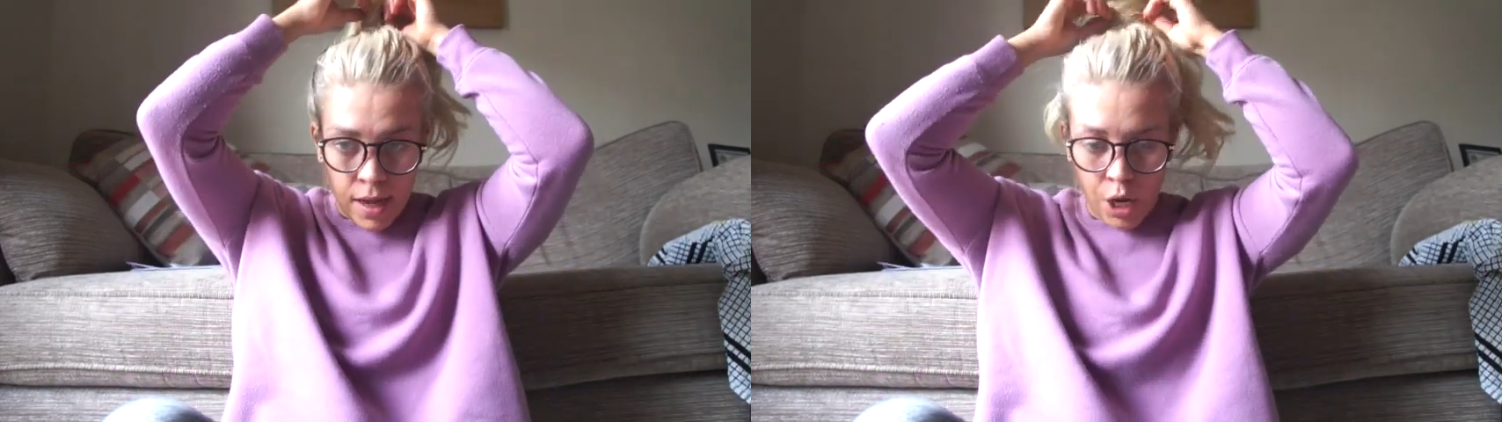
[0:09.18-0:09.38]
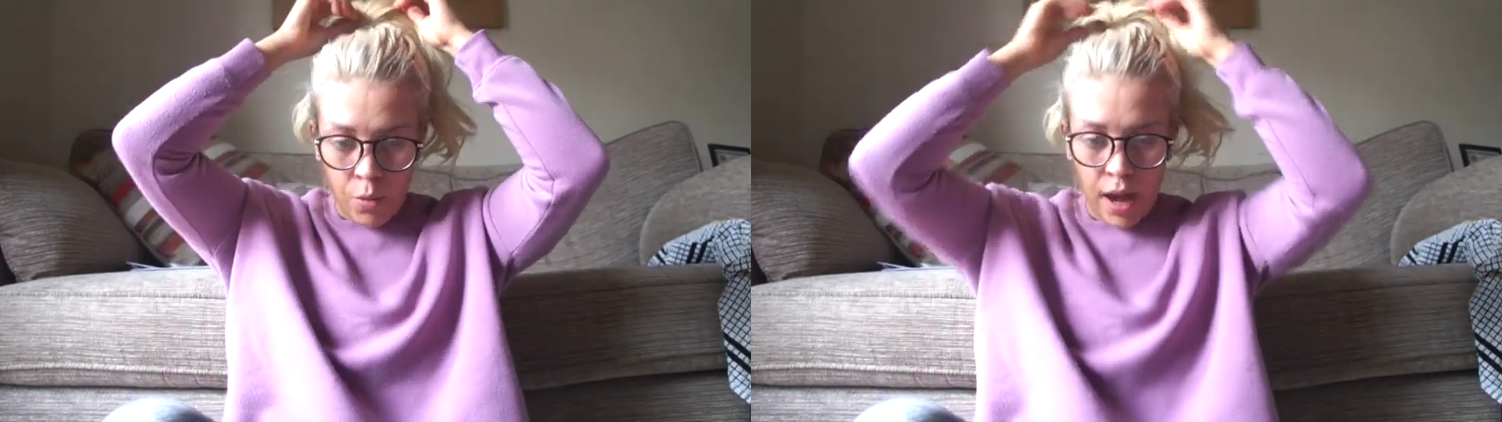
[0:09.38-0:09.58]

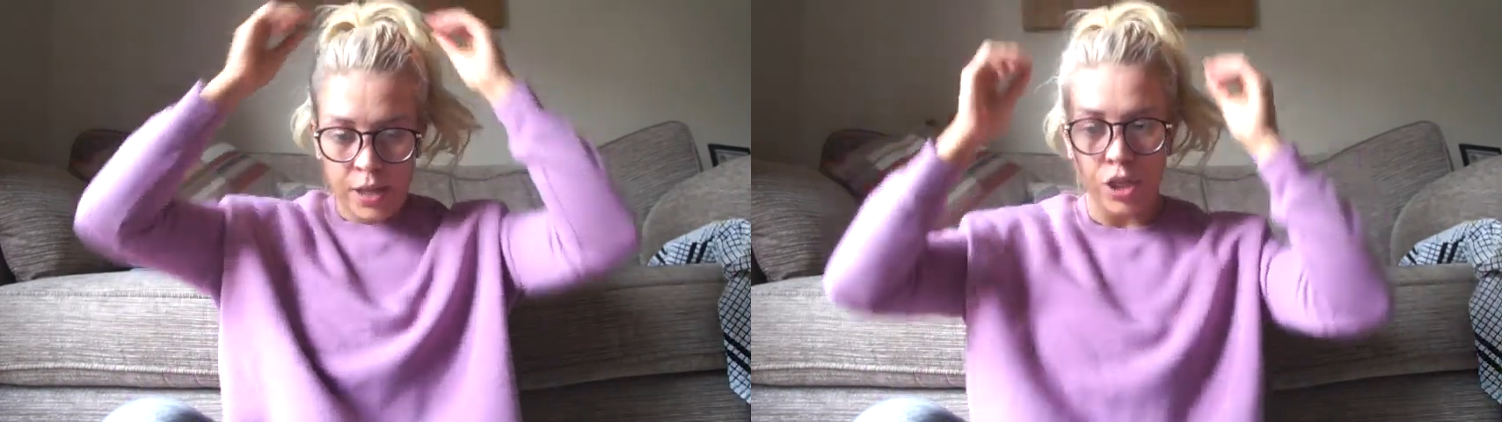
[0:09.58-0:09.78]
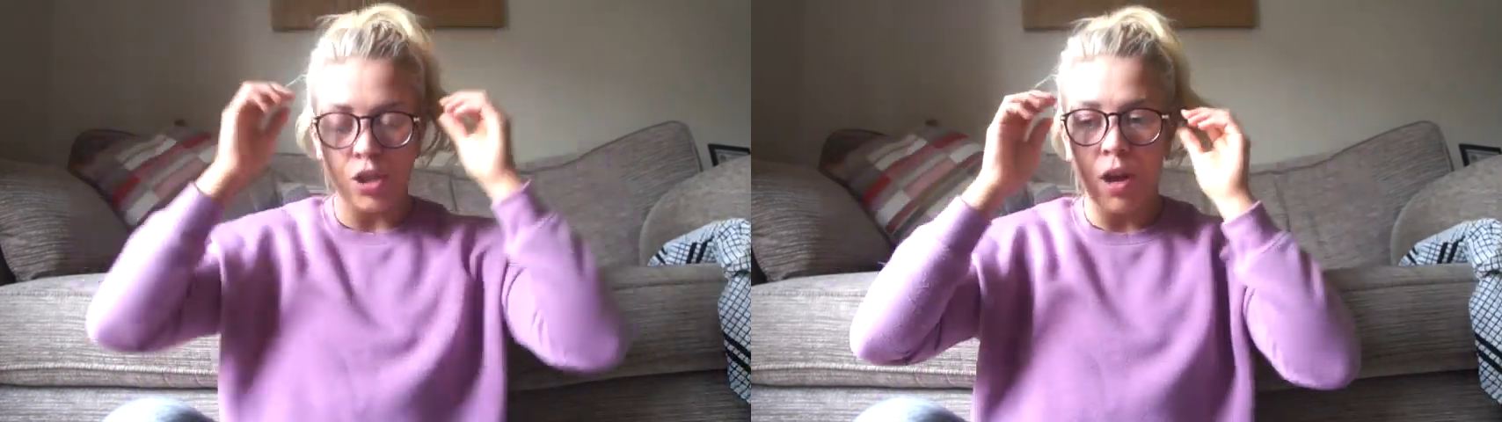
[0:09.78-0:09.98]
Oh, I
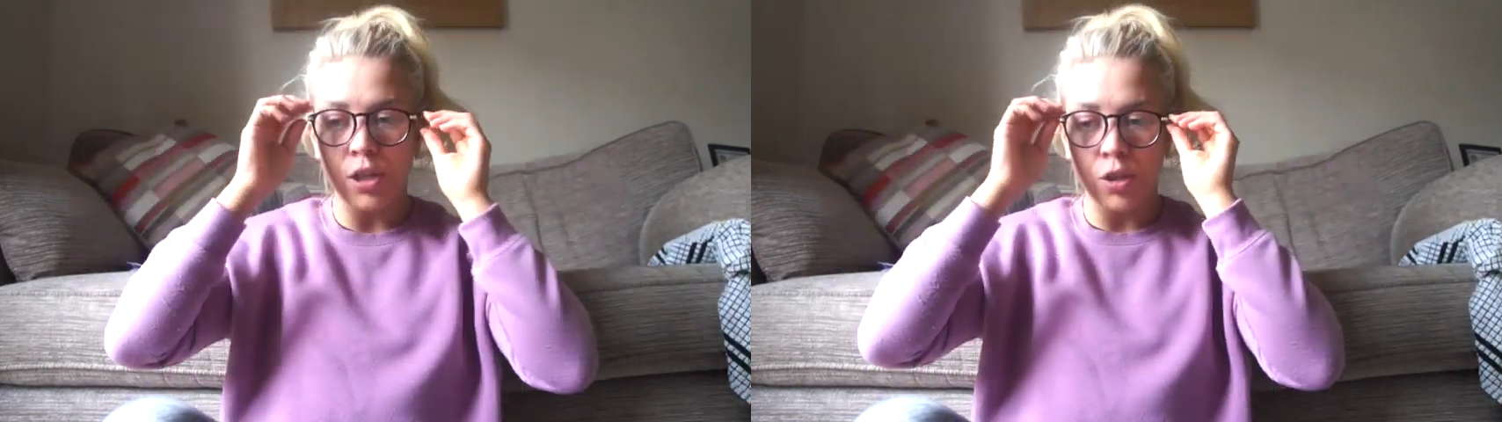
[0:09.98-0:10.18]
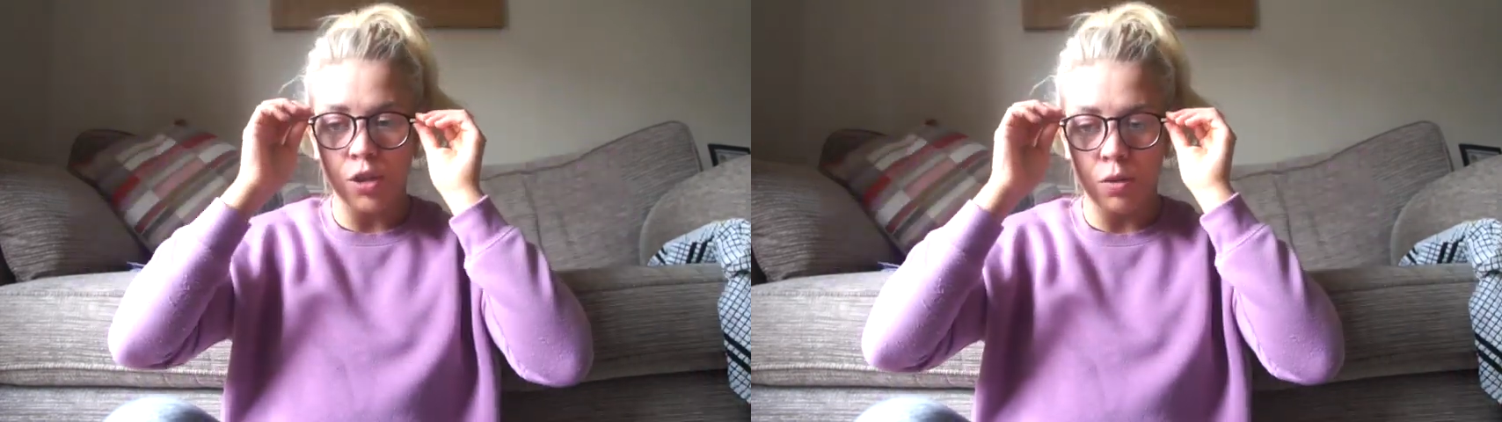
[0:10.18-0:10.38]
just thought
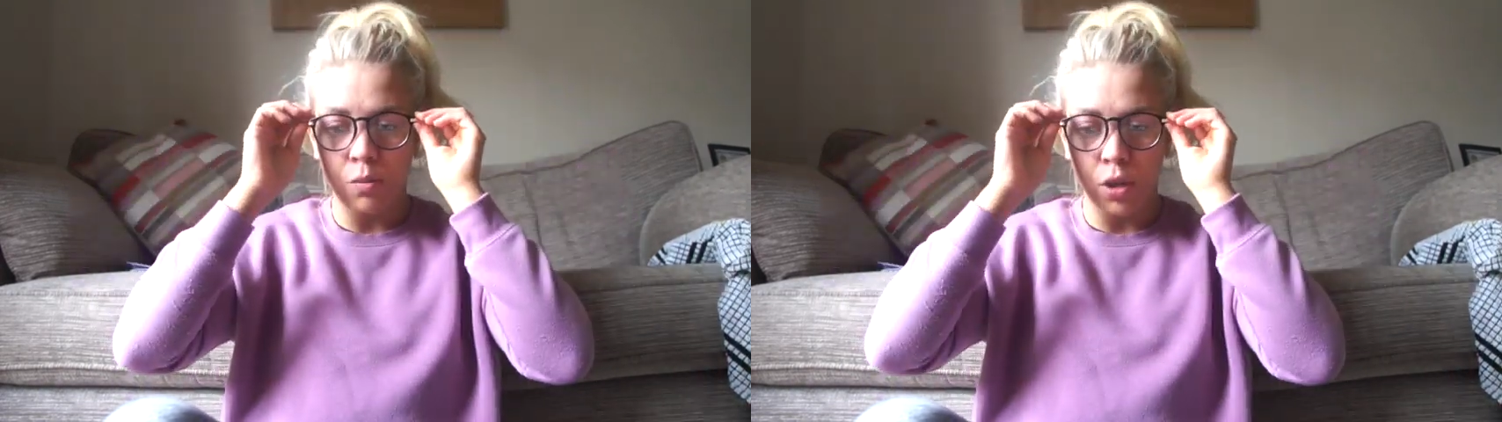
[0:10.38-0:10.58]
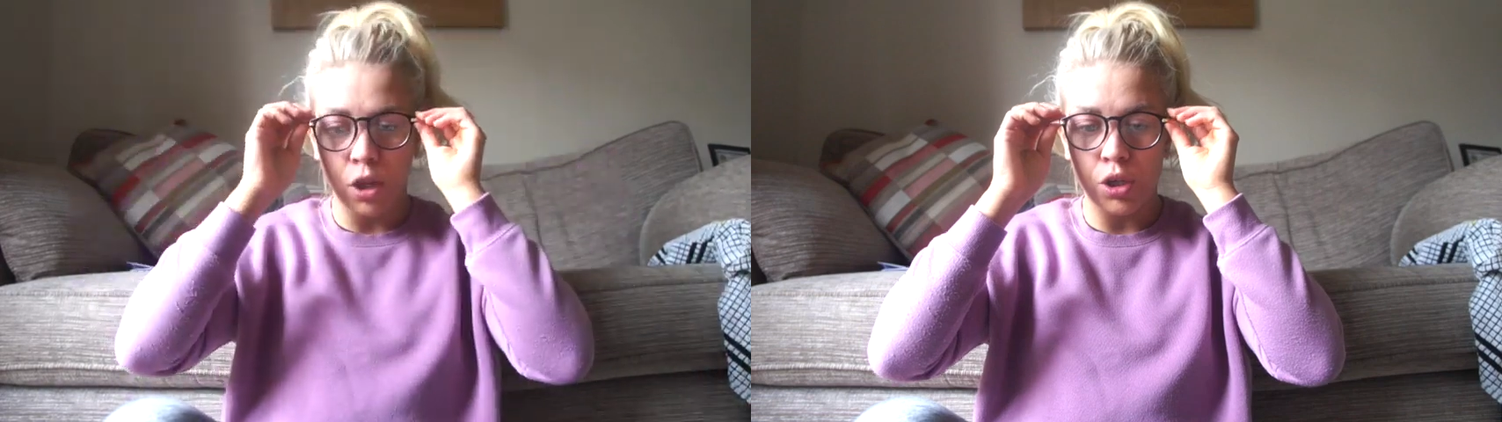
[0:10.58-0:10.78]
I'd do
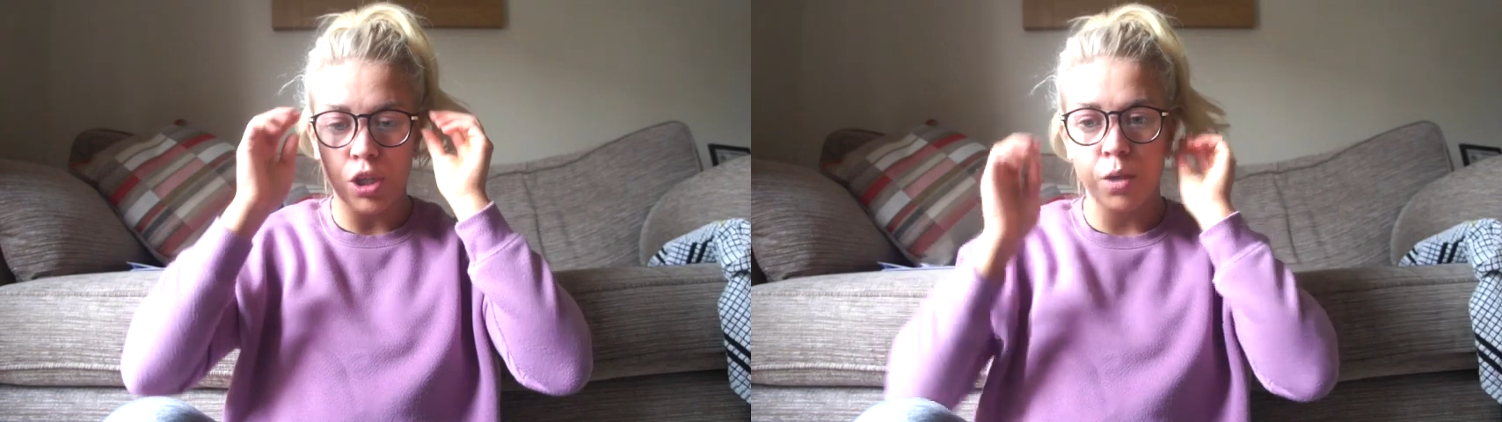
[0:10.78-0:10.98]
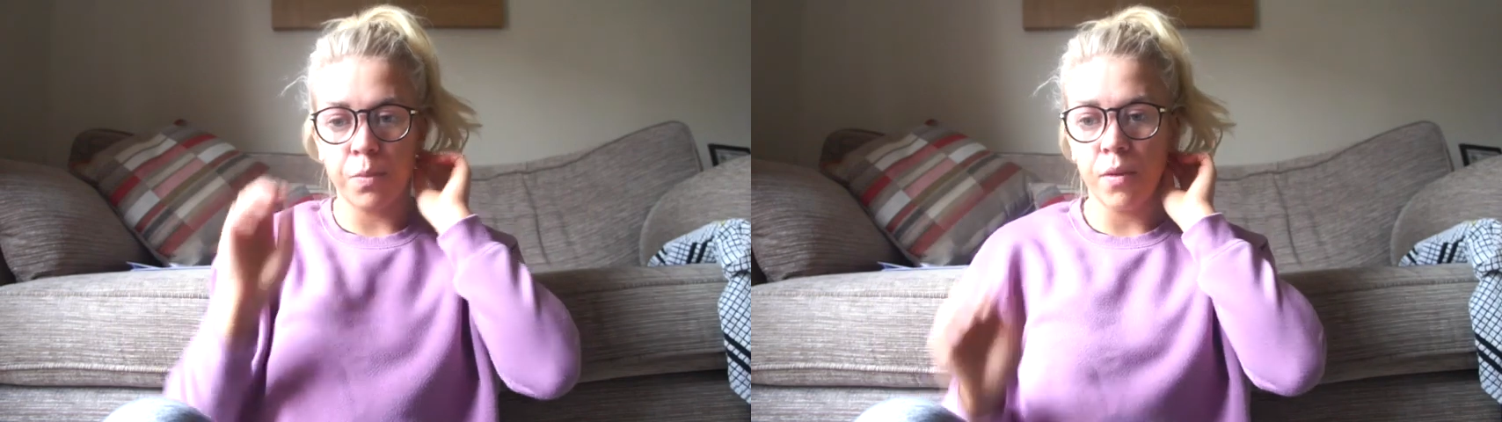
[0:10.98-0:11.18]
some YouTube